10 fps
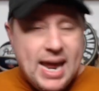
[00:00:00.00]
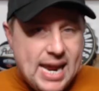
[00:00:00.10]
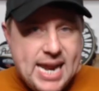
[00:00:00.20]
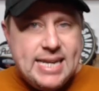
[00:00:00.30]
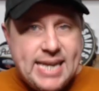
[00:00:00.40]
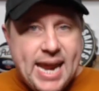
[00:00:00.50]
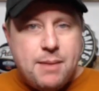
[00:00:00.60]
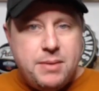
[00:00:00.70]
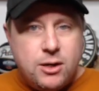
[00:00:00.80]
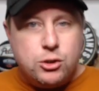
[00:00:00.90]
He
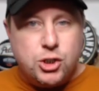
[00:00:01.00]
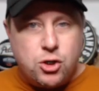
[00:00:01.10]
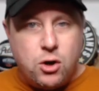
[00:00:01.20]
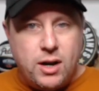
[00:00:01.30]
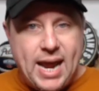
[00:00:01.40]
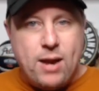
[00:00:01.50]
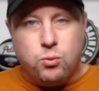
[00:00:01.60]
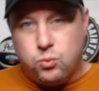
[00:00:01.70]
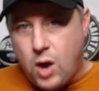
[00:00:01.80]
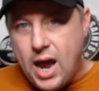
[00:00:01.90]
damn near started a
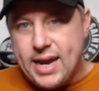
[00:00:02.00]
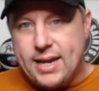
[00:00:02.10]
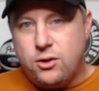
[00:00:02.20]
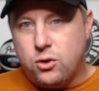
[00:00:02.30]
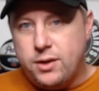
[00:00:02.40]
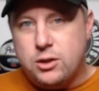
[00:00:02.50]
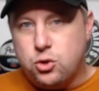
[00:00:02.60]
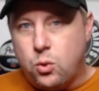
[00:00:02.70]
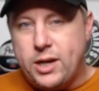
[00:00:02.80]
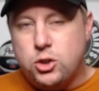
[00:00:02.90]
riot during the
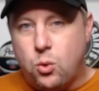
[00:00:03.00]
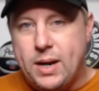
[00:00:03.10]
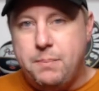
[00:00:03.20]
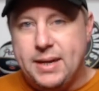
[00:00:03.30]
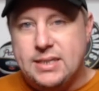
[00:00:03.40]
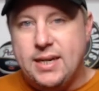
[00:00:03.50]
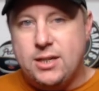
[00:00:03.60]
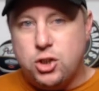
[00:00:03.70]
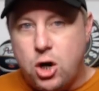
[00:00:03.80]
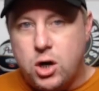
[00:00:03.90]
2020 Big
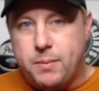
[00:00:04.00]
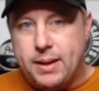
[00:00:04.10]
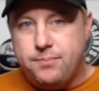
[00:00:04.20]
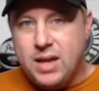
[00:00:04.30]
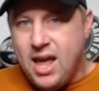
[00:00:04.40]
Ten tournament.